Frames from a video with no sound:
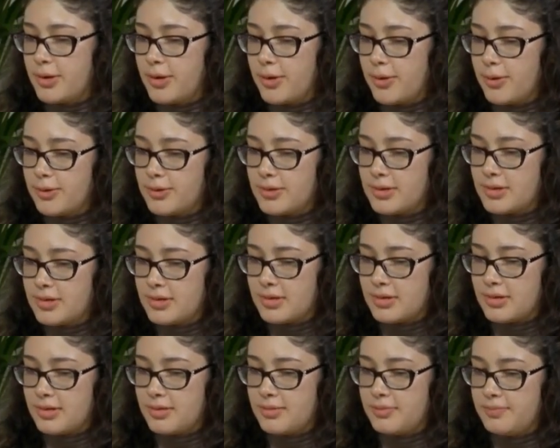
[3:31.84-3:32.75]

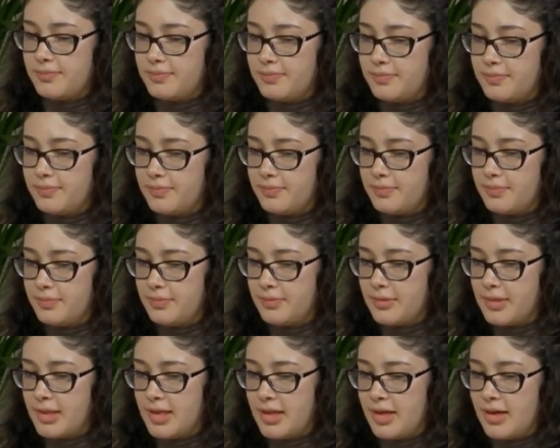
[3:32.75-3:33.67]
Because
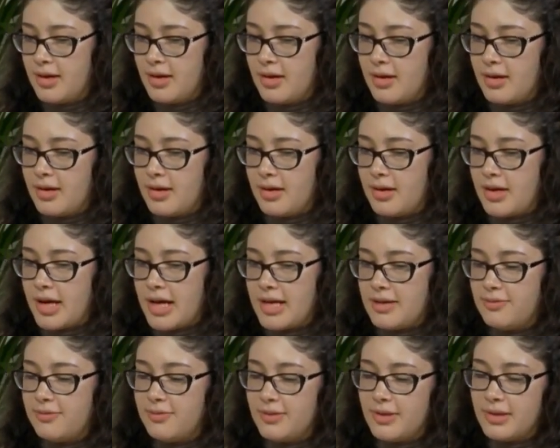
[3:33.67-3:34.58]

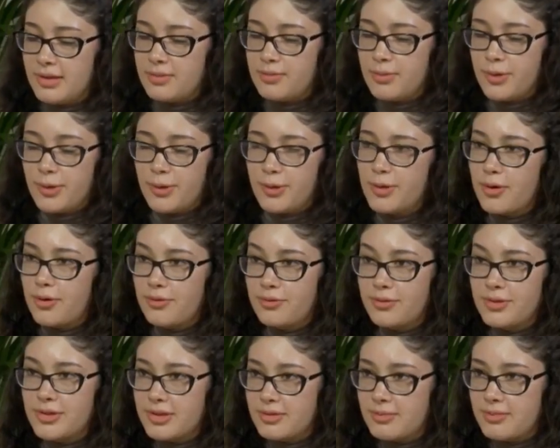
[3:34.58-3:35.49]
I feel more
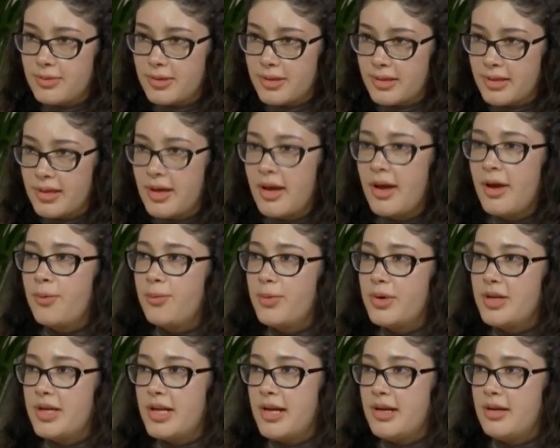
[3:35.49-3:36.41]
comfortable
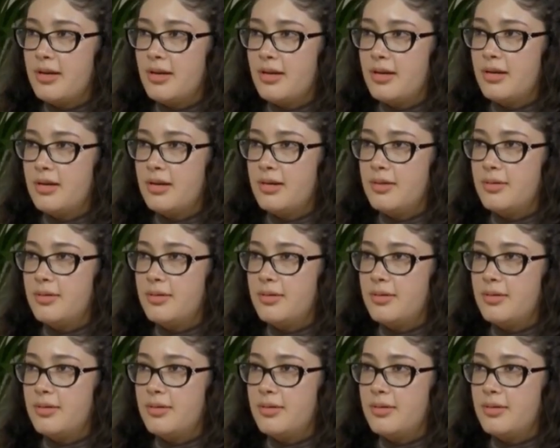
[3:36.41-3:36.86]
when I